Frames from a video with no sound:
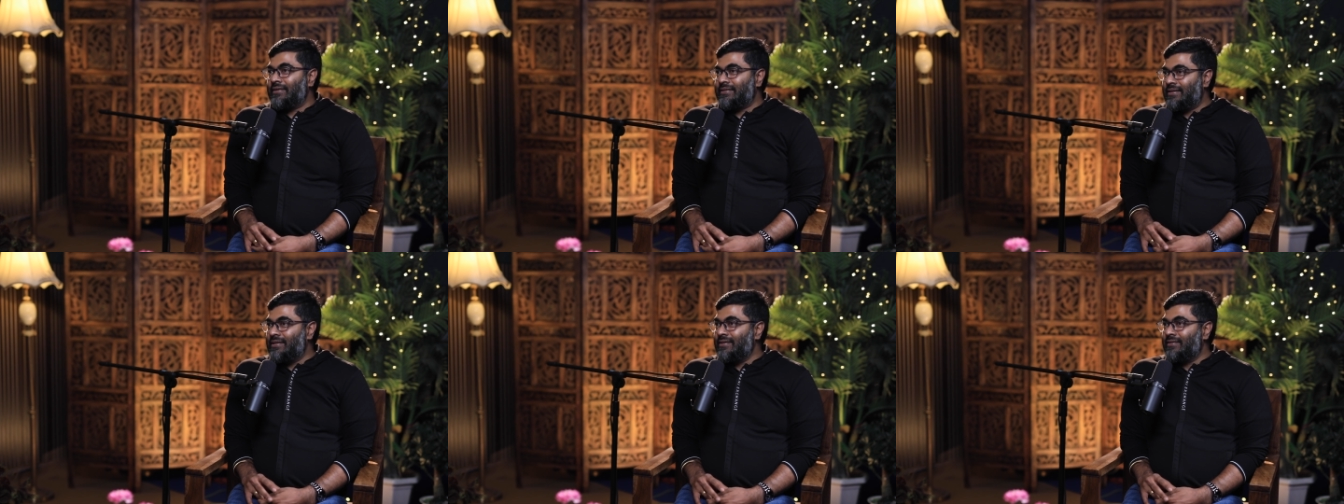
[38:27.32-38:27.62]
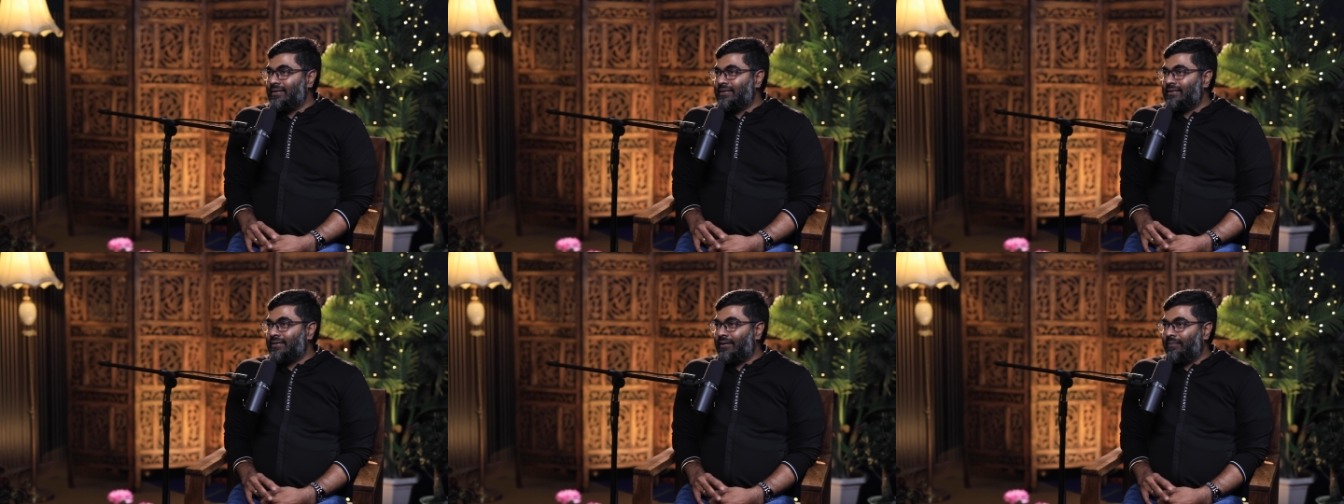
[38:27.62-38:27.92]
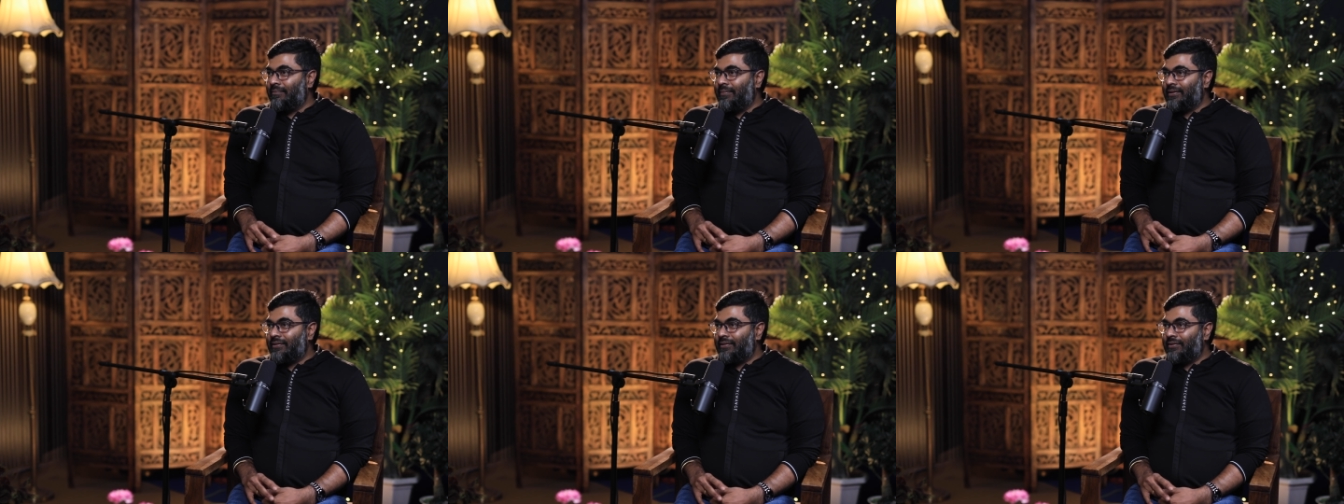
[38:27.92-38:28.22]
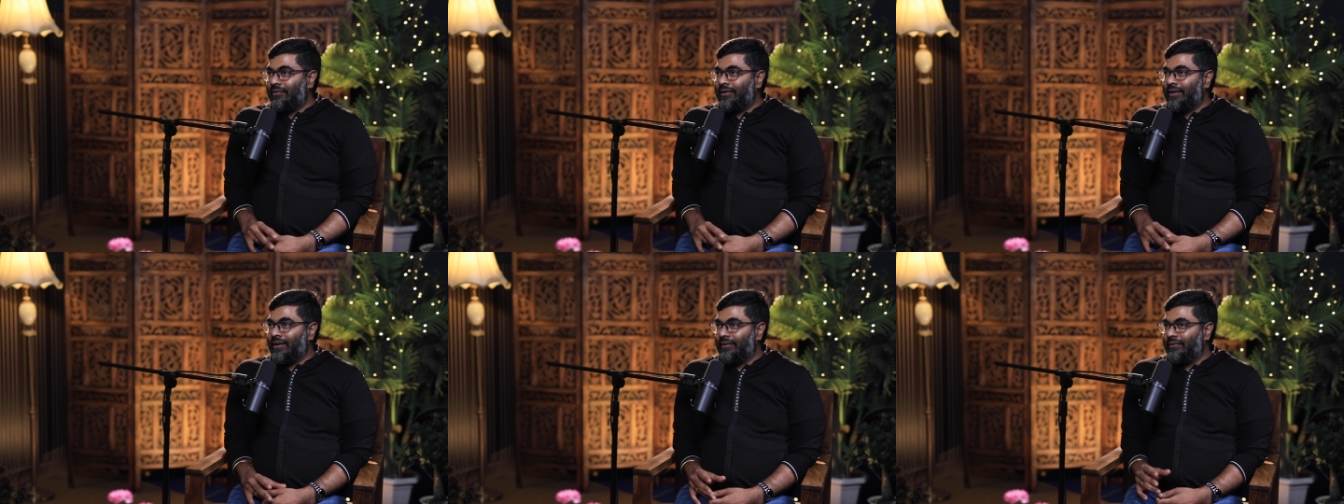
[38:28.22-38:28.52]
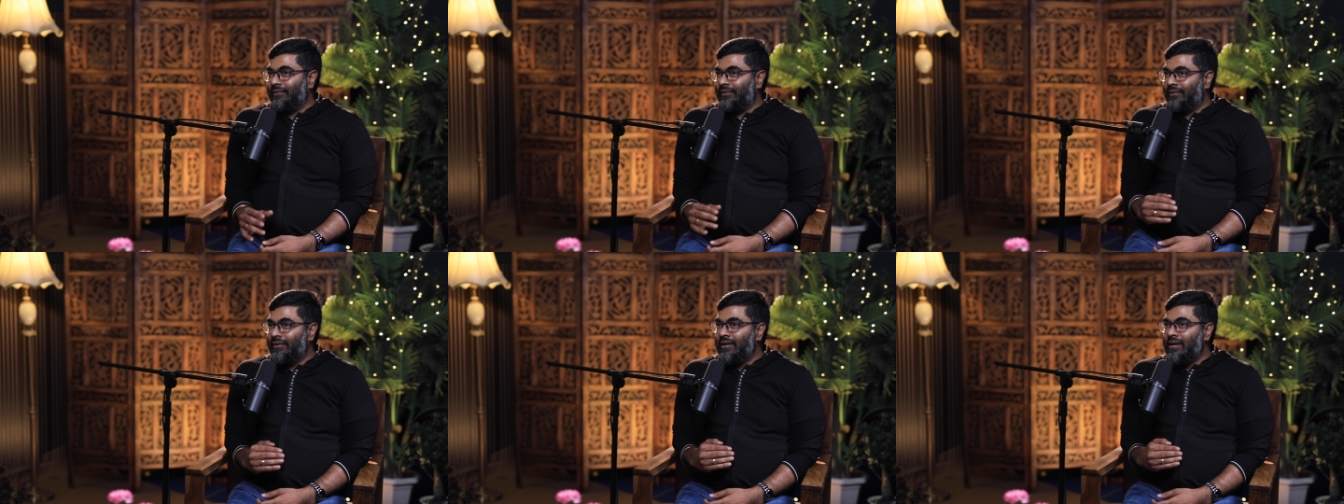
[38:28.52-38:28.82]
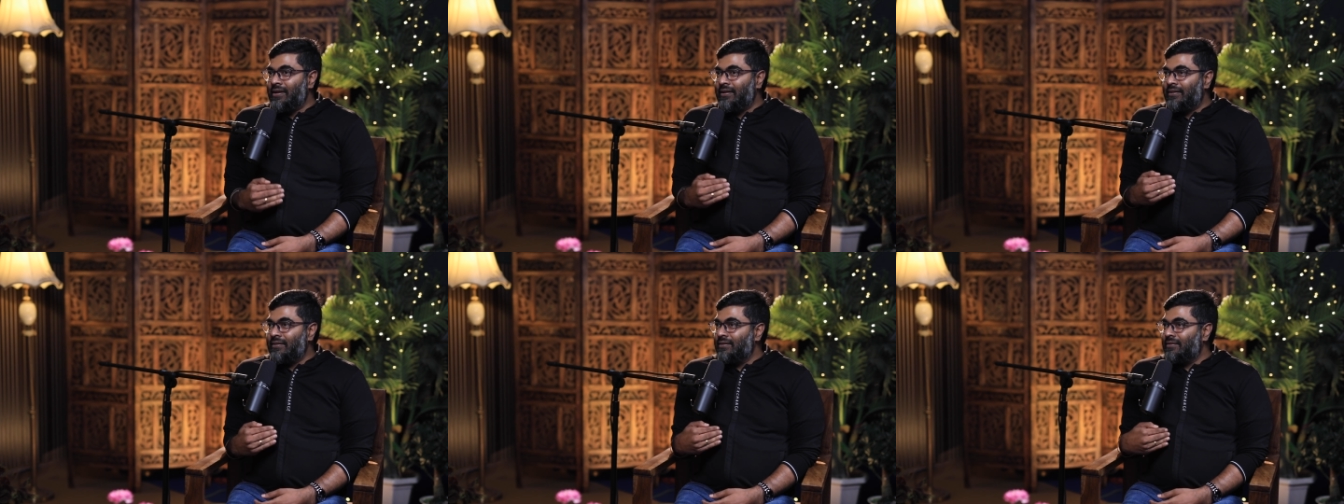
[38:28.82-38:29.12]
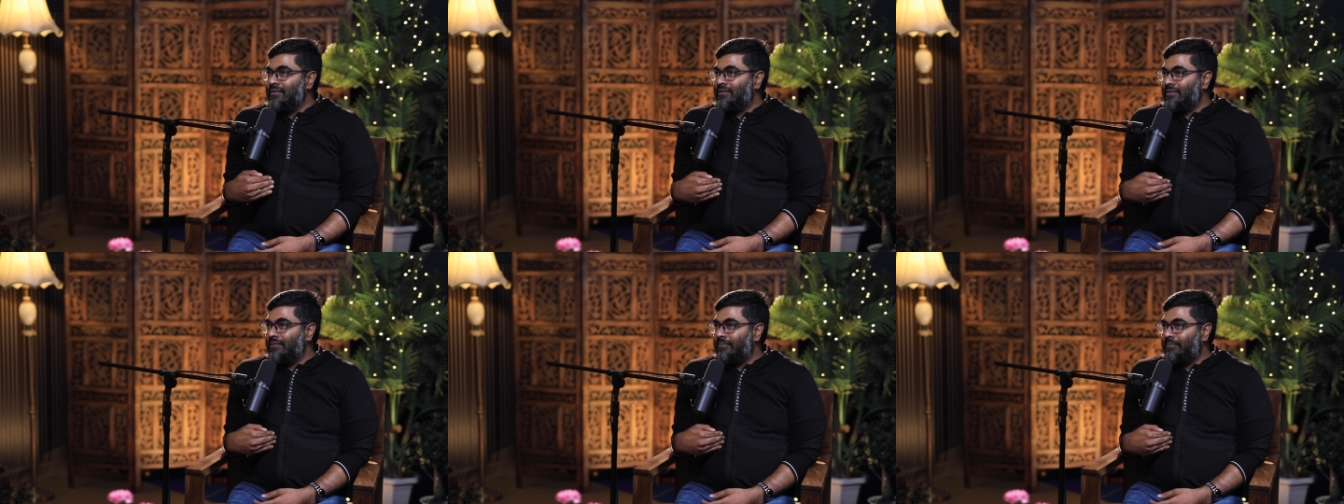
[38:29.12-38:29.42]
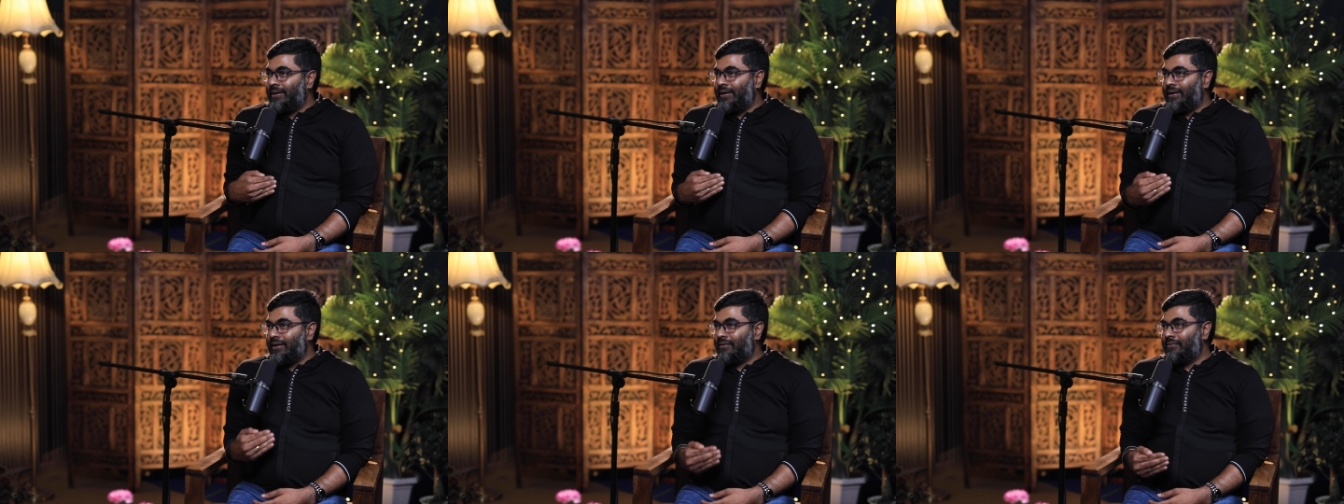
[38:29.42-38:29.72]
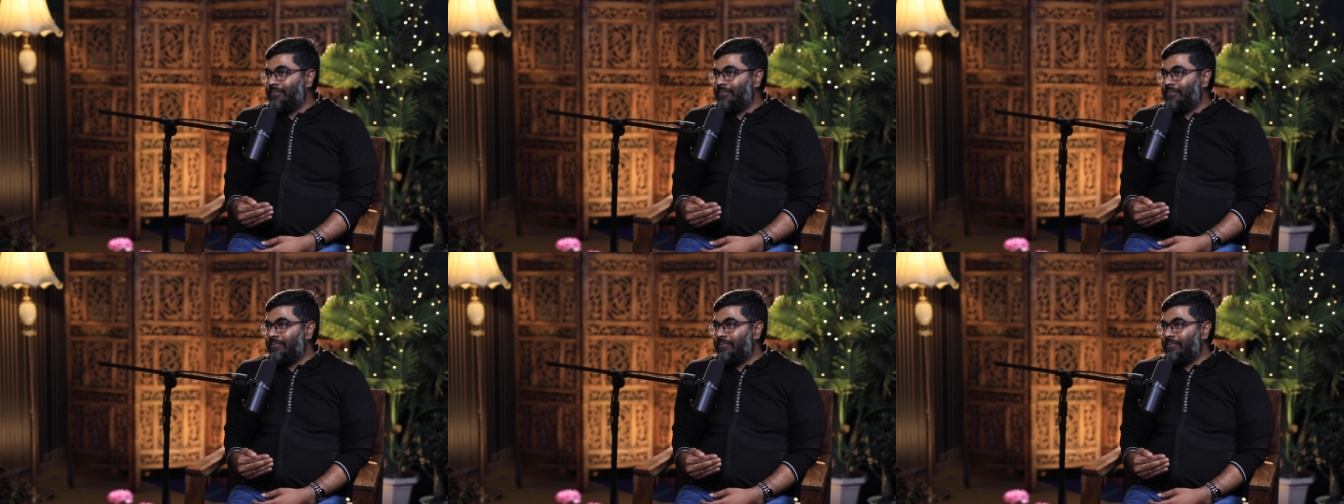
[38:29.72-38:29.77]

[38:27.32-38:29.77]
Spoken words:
So now once the trust is established, okay,